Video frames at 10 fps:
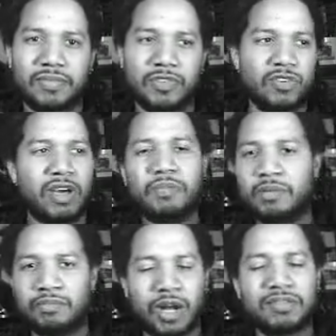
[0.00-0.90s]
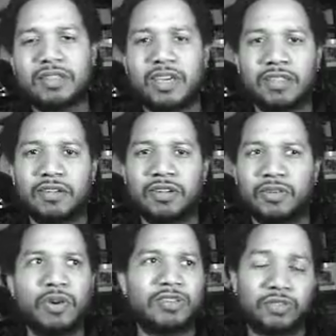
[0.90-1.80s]
You have been brought together,
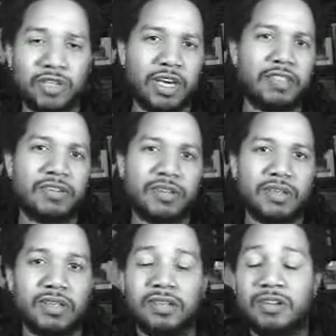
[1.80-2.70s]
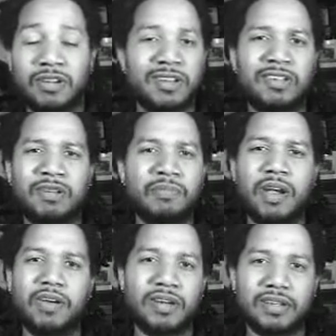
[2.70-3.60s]
you are together, and you're
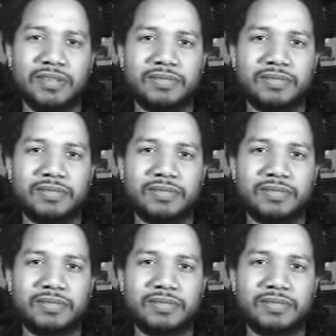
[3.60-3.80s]
married.